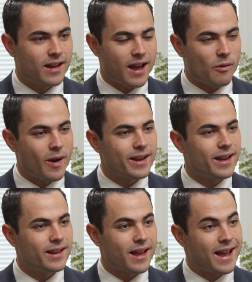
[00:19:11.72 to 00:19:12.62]
I went
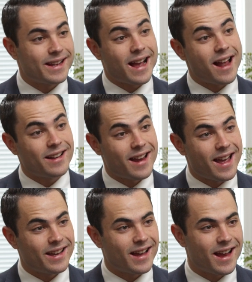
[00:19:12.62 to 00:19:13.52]
in, I got an
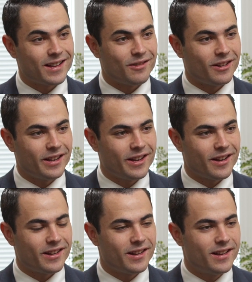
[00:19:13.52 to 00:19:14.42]
A, I did really
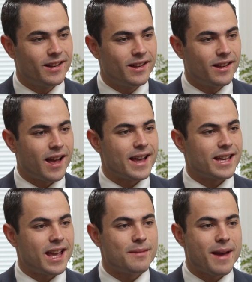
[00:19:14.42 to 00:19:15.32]
good. I
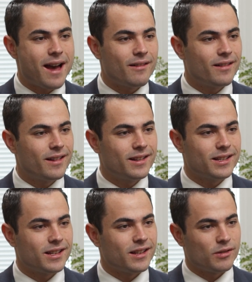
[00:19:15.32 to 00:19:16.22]
came out
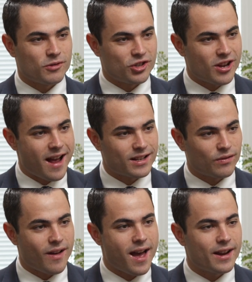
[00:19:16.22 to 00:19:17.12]
to there were shots
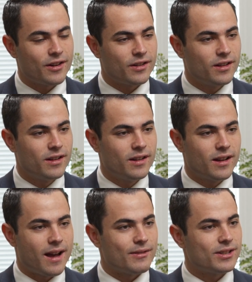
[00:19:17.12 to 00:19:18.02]
fired.
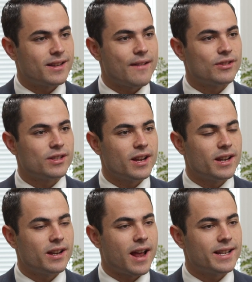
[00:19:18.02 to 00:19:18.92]
I was
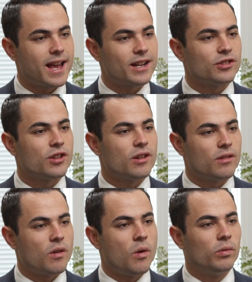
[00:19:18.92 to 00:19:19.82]
devastated. I text
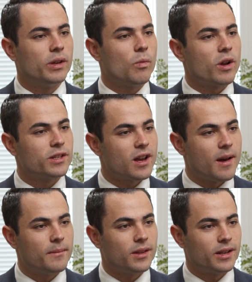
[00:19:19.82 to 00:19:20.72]
her only, what's
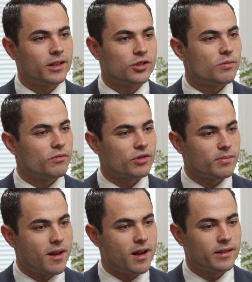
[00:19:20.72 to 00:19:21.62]
up, thinking she would
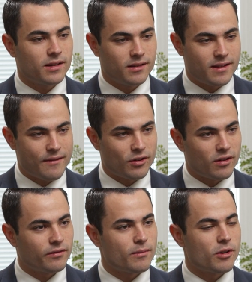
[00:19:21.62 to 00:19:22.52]
respond. Never
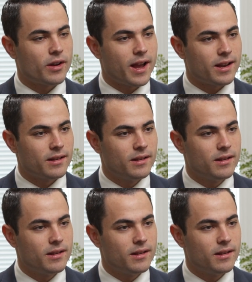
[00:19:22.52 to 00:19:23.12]
heard from her again.